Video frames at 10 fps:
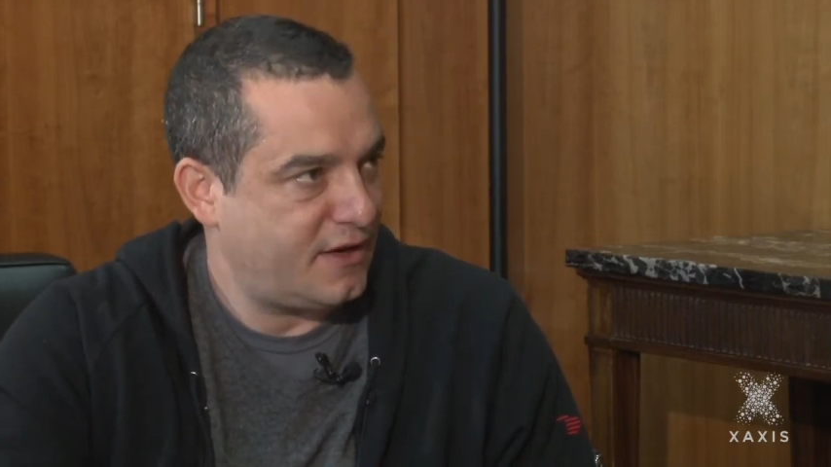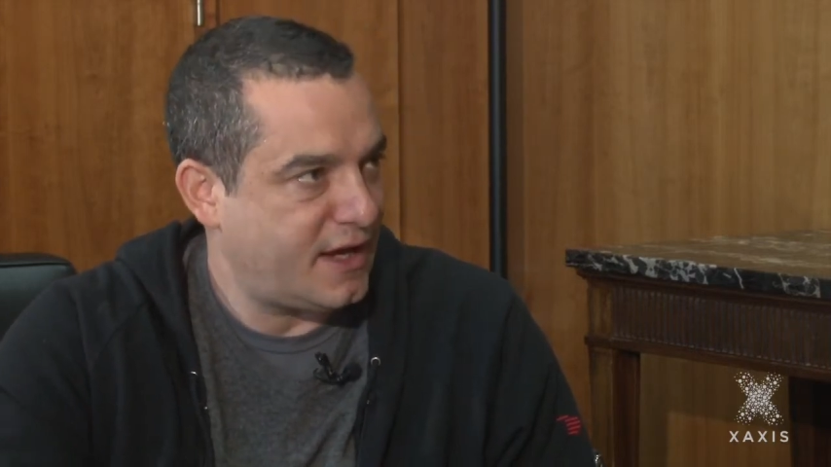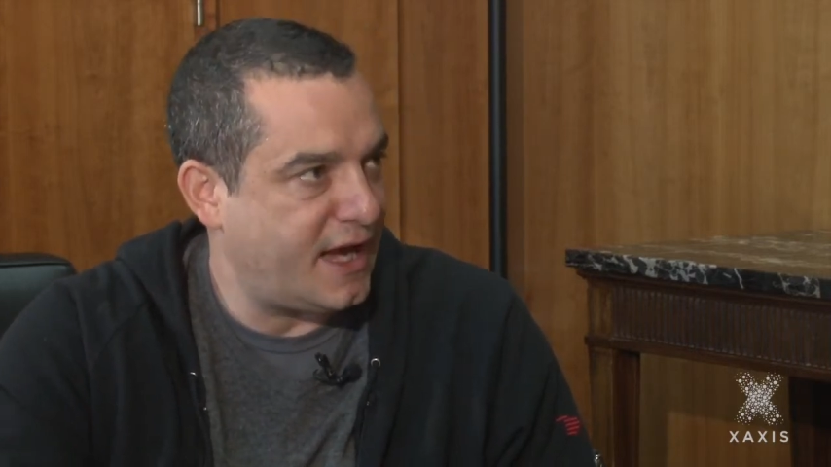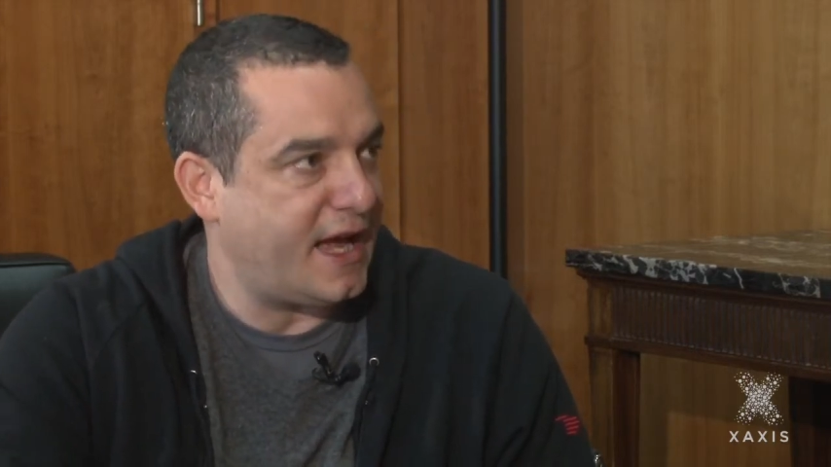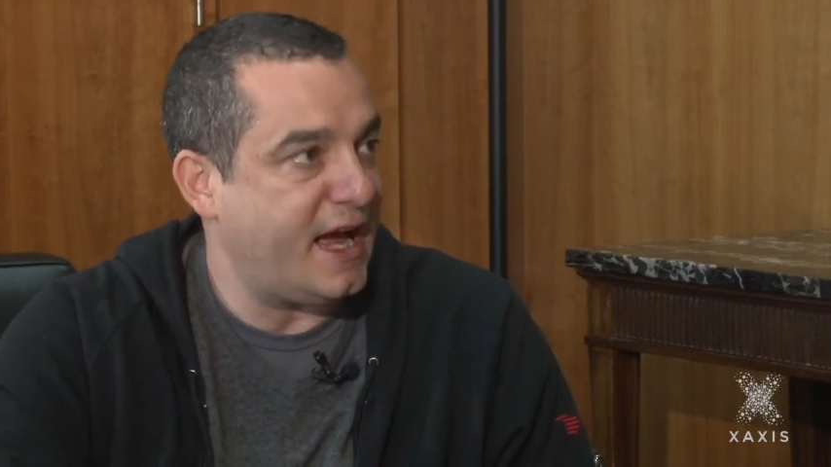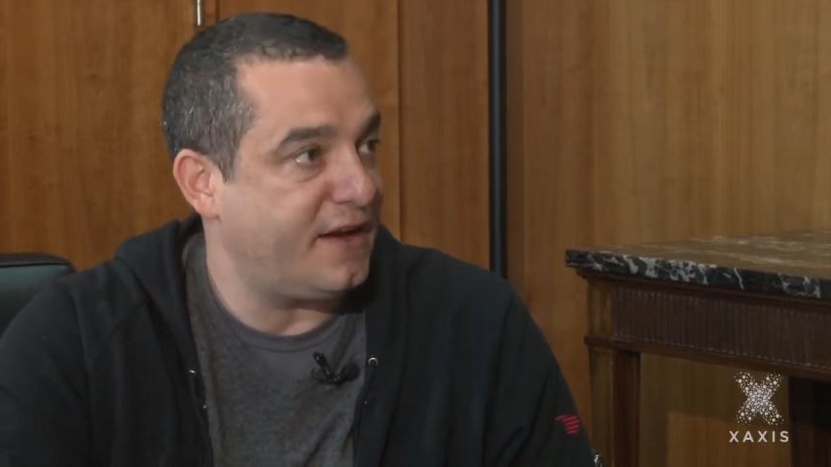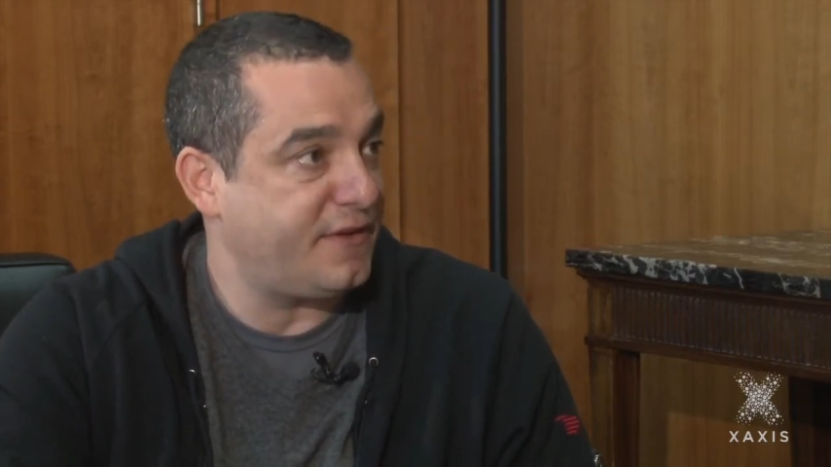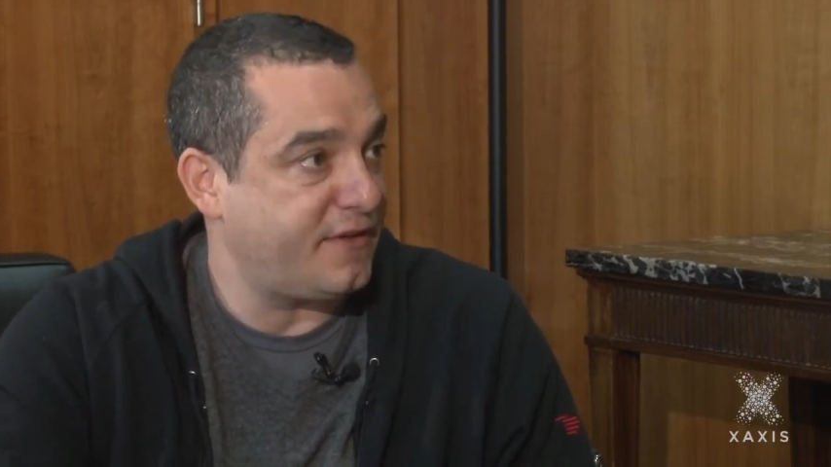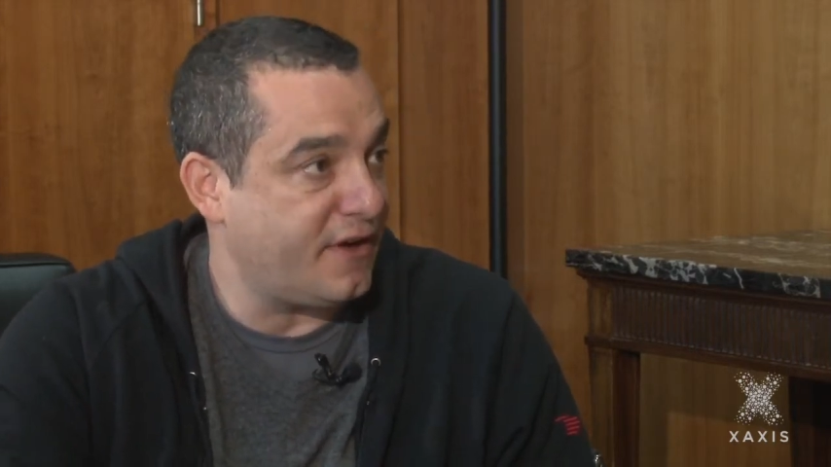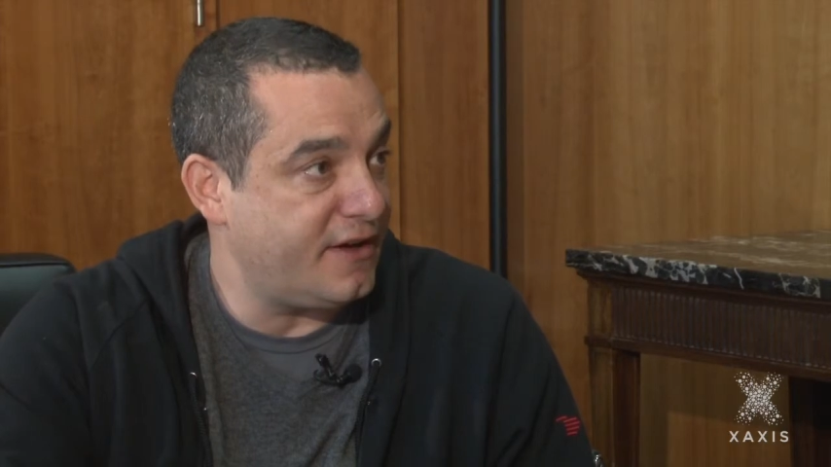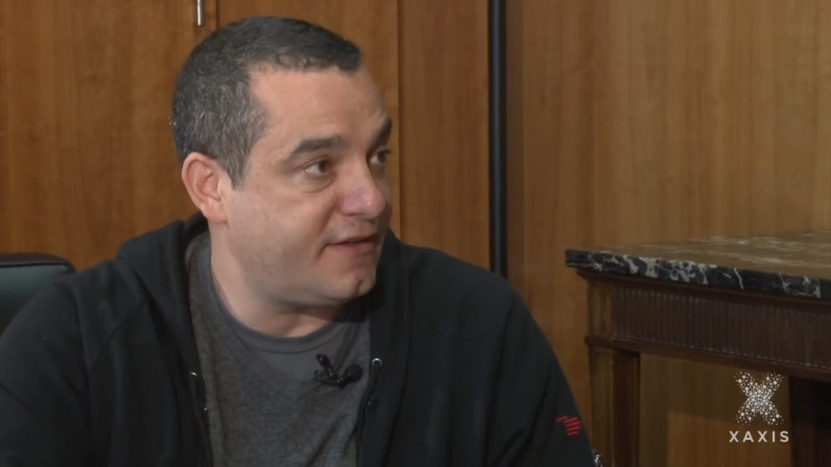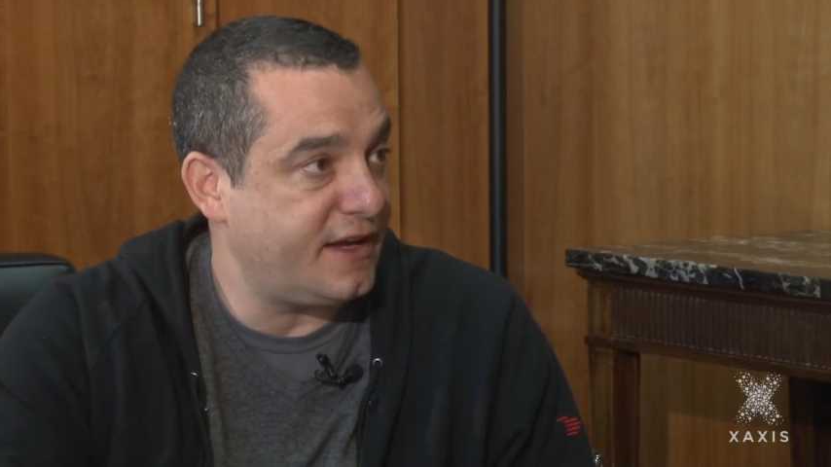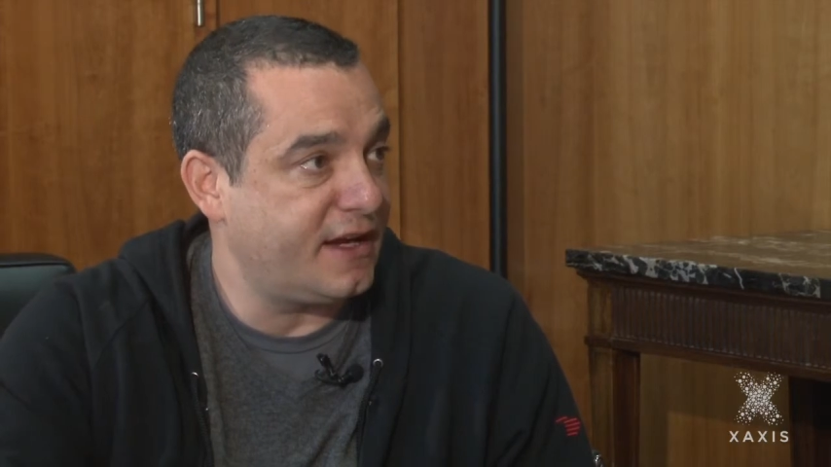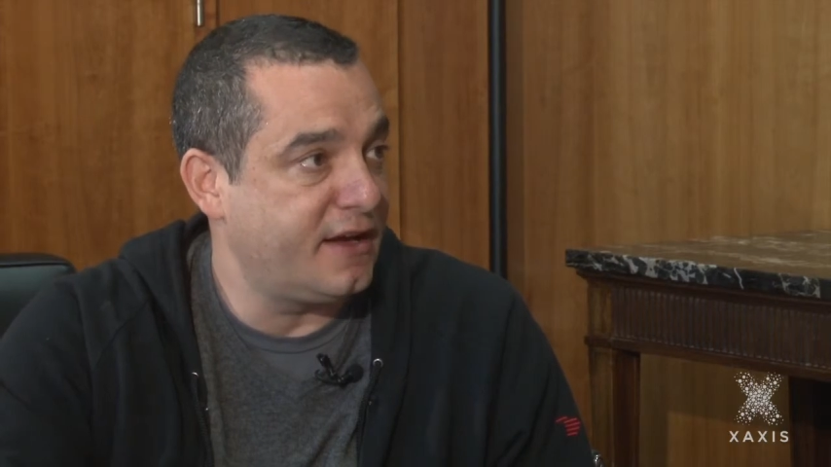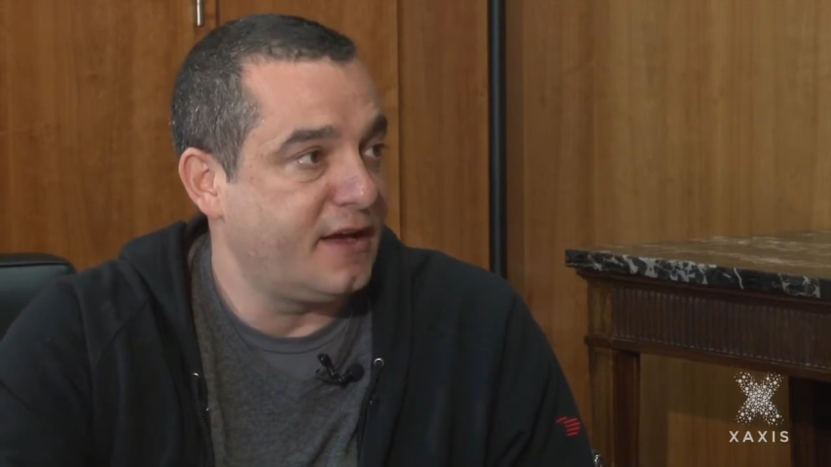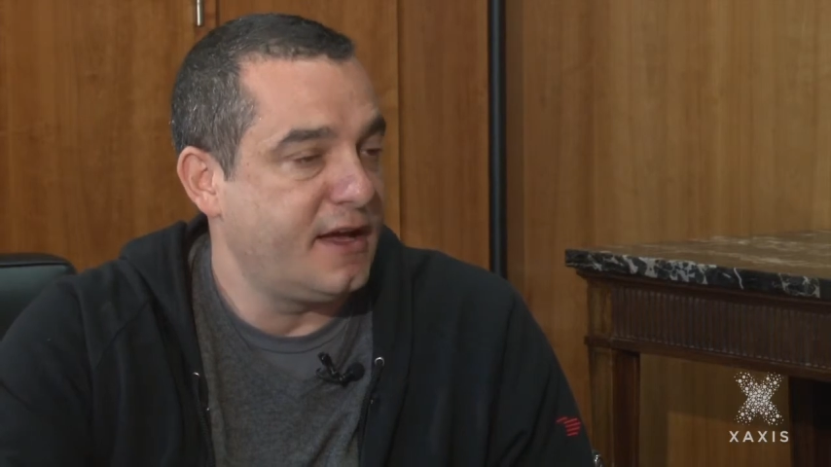advertising.